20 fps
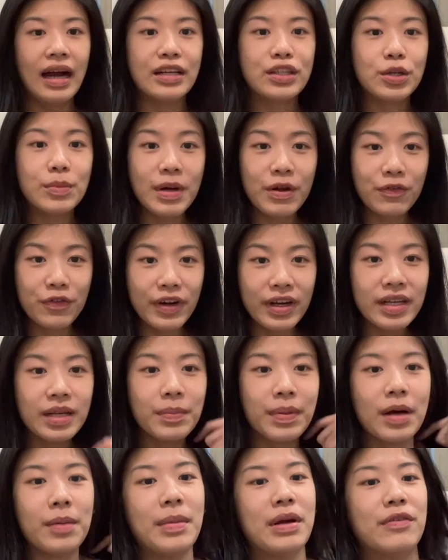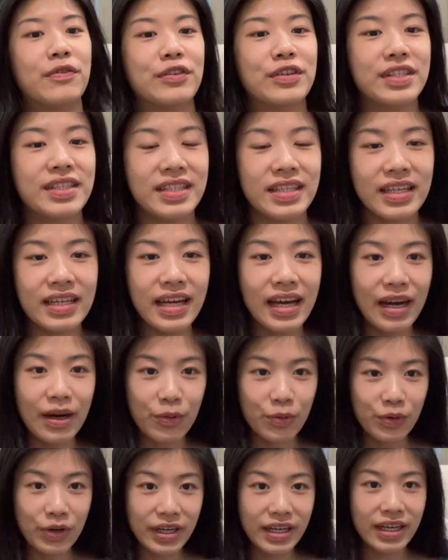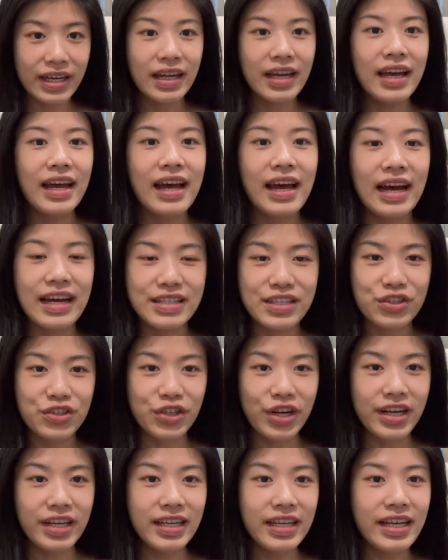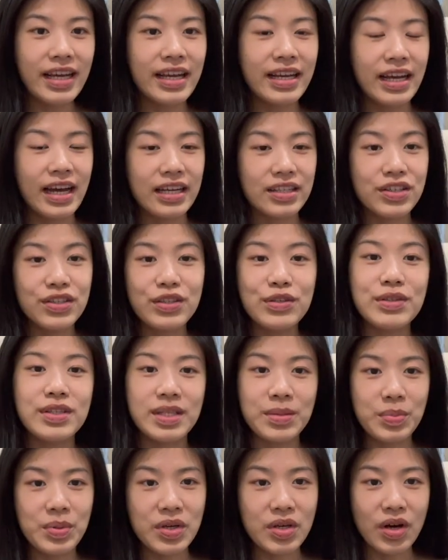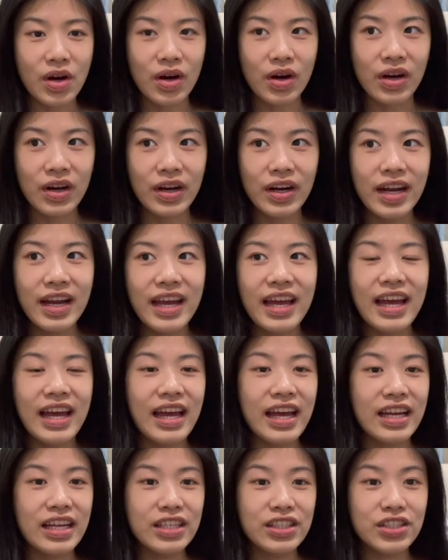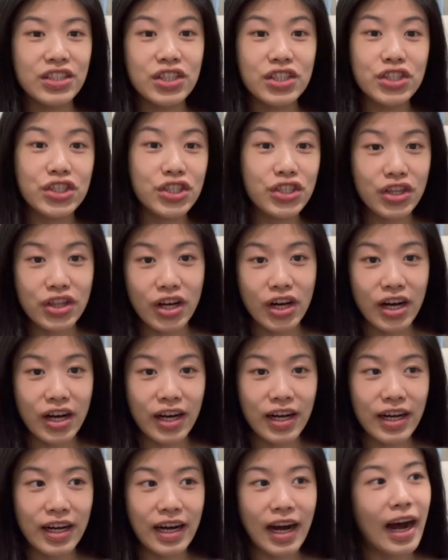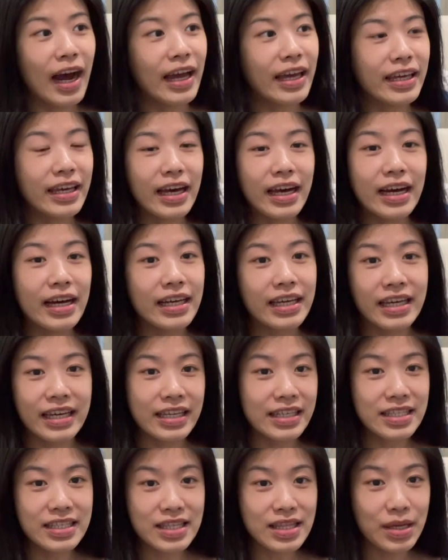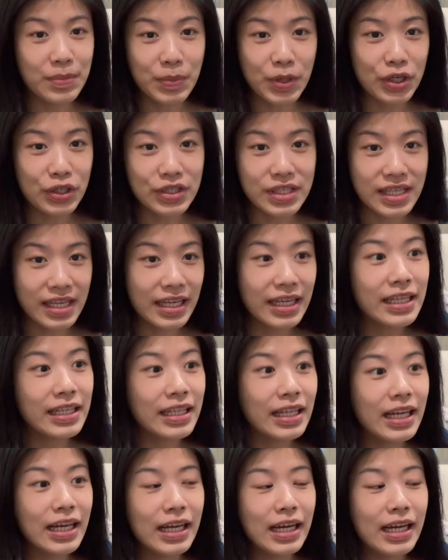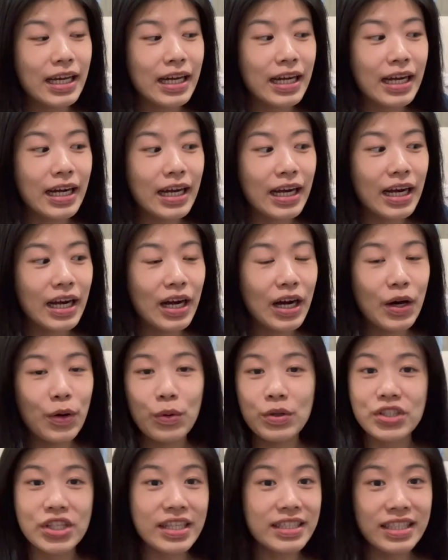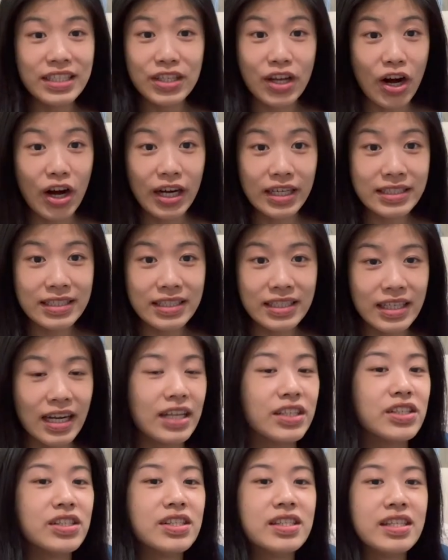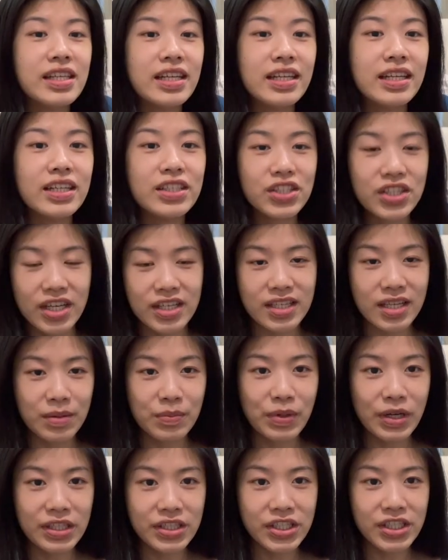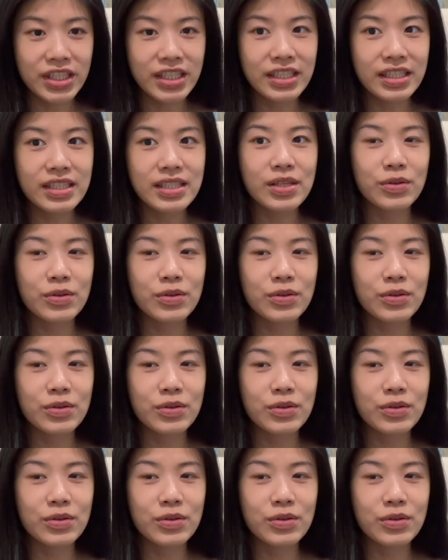I told my friend about my first day at work as a trainee and I had to do C P R, and she thought I kissed the person, which I did not. I just did chest compressions